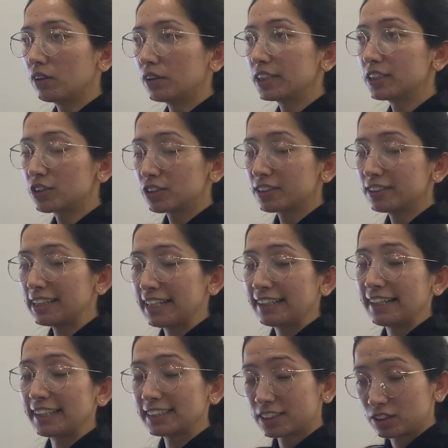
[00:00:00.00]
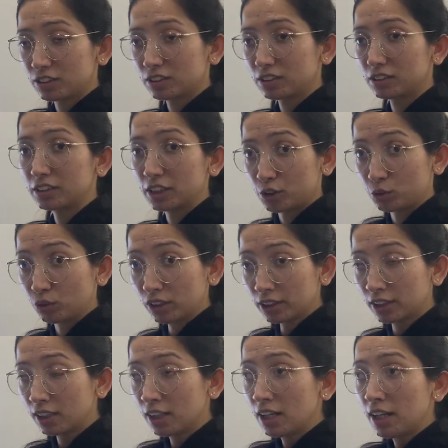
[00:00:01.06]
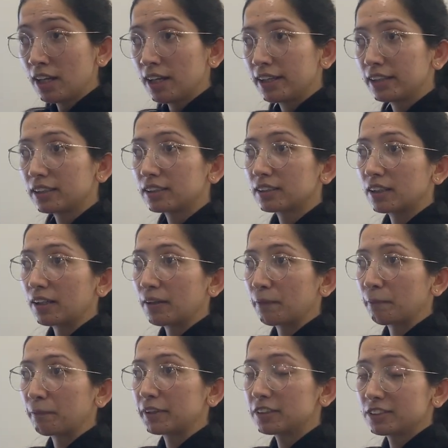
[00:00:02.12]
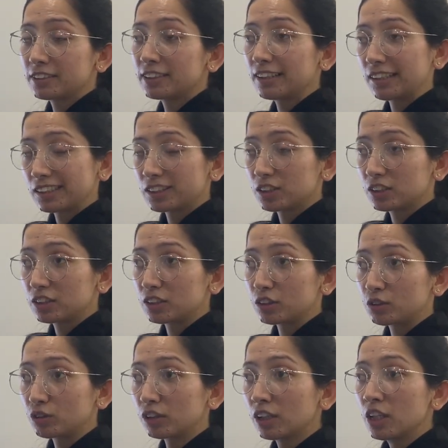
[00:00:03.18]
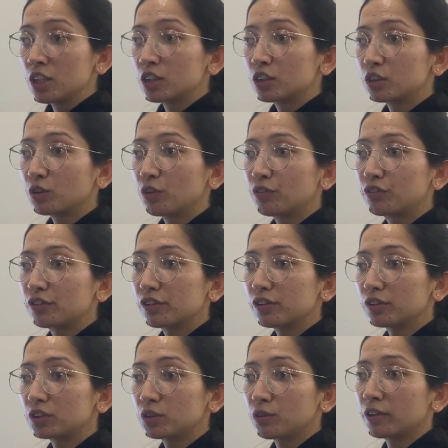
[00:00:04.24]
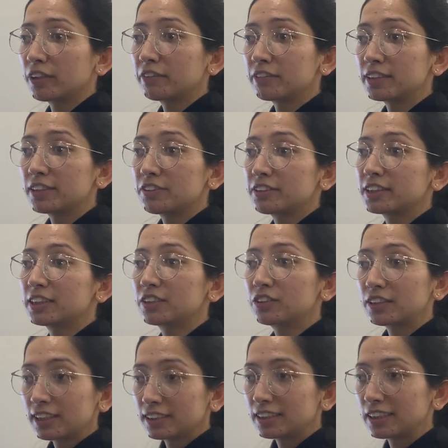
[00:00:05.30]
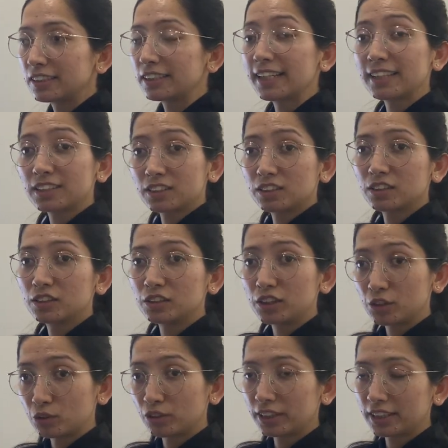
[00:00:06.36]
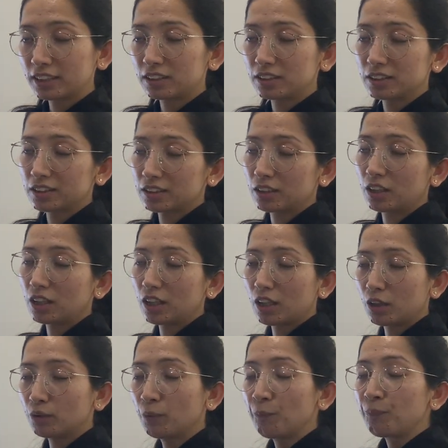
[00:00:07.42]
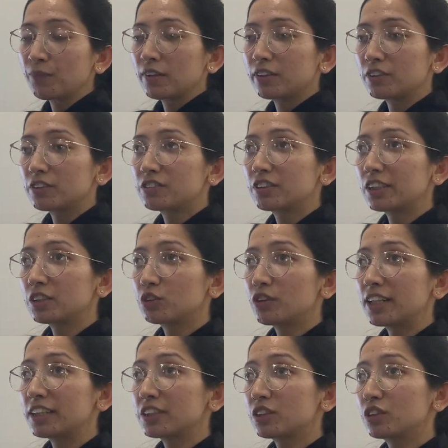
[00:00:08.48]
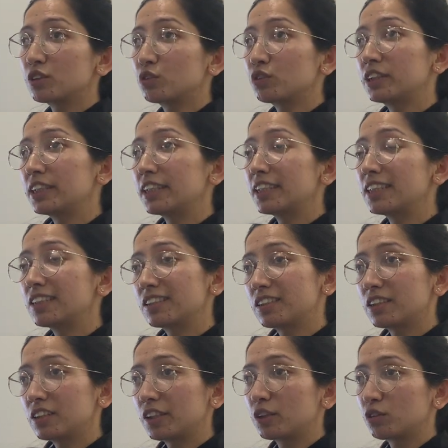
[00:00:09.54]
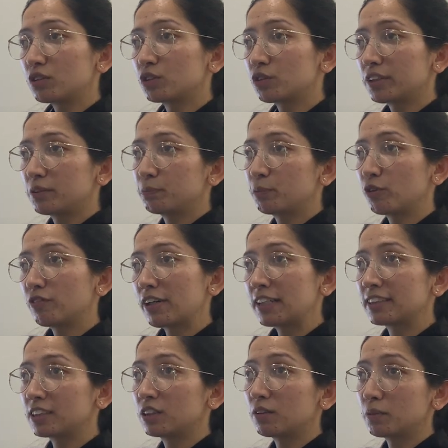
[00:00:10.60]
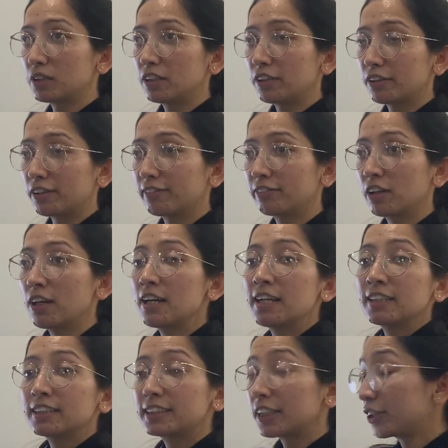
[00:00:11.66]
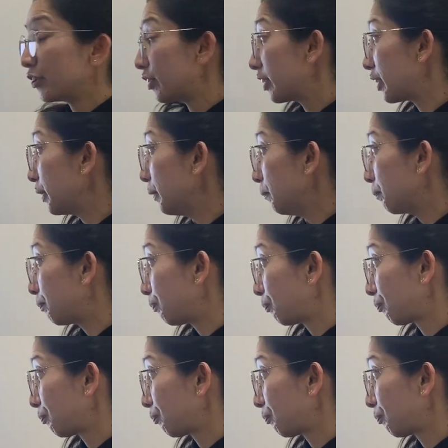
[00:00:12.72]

internal and external network. In internal and external network, so whenever there is threat in the external network, it doesn't allow the threat to enter to the internal network, so it provides double layer of security.